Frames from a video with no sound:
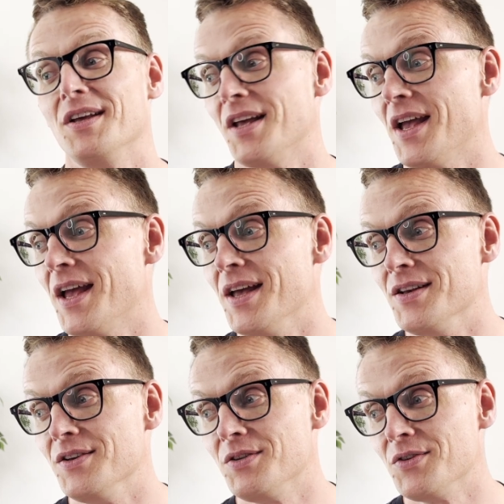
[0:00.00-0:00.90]

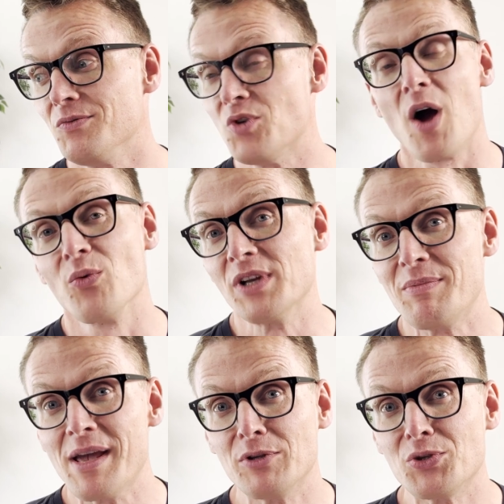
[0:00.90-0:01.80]
and not really
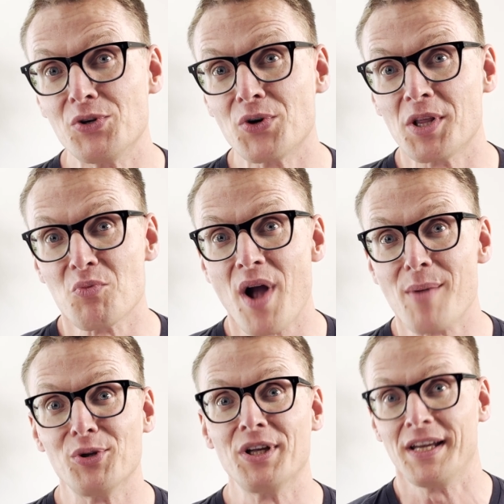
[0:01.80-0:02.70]
be able to enjoy them
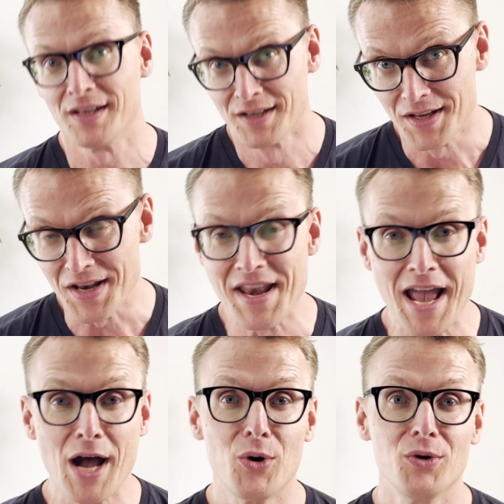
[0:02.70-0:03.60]
properly.
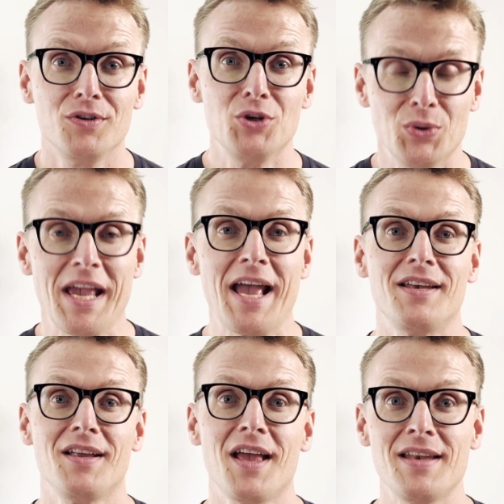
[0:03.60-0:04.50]
Now you
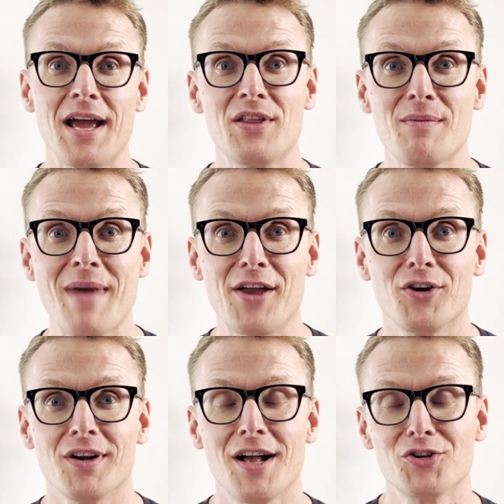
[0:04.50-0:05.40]
can, and now they
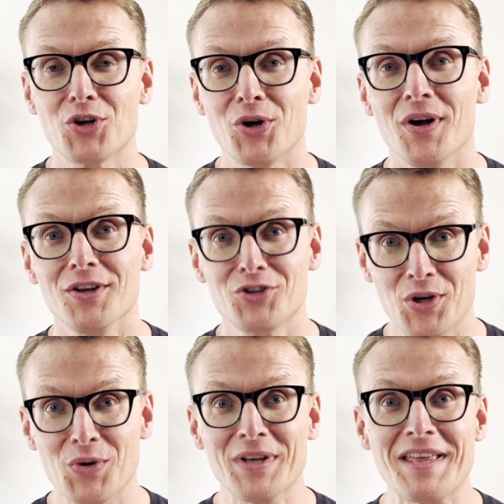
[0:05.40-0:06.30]
matter. I'll show
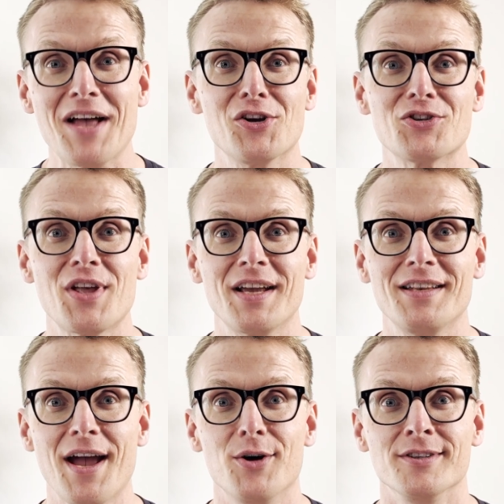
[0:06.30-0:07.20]
you what that looks like
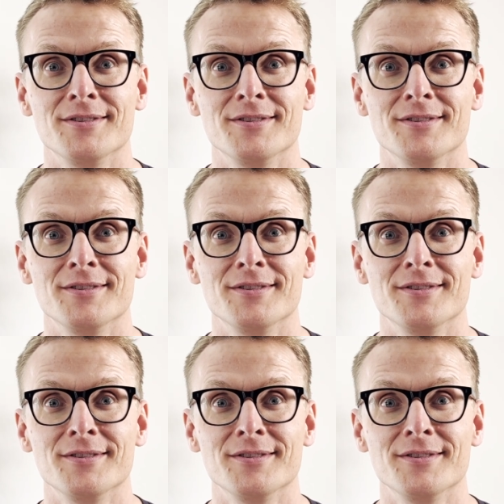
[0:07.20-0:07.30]
now.